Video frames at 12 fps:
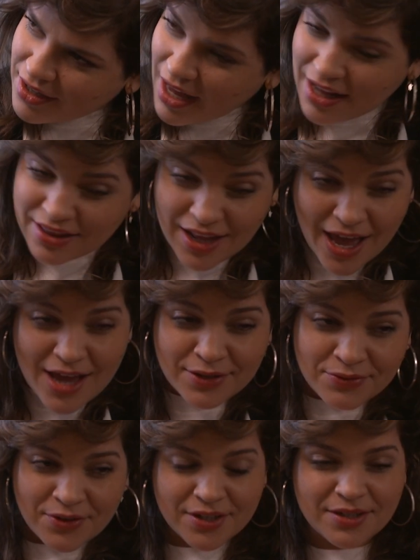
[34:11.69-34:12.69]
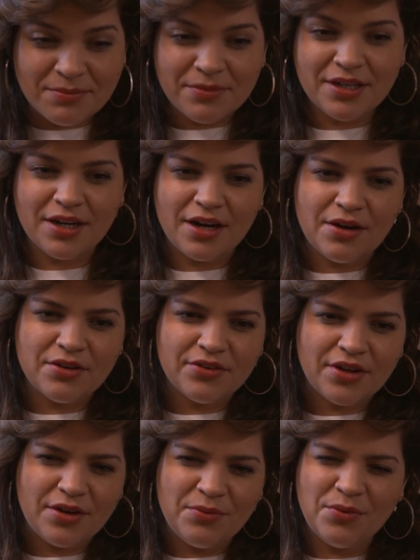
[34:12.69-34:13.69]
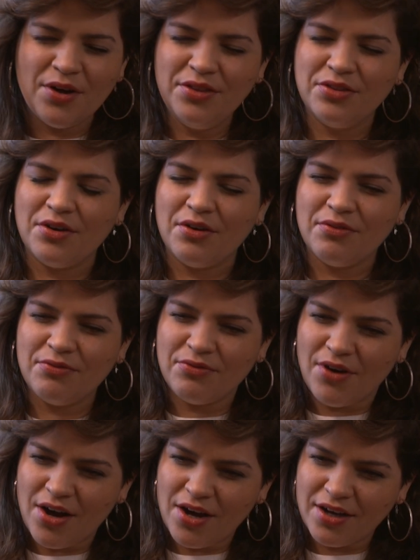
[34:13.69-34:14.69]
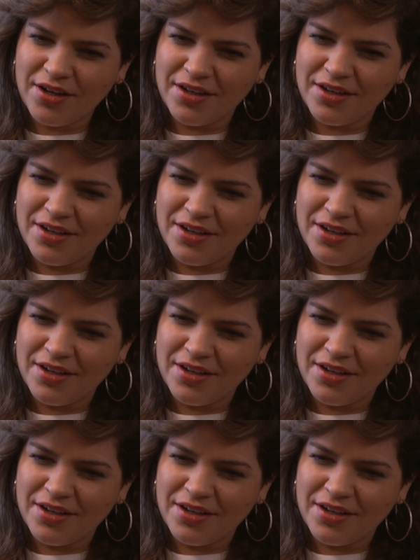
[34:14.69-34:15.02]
At last fucking minute, I was like, what the fuck?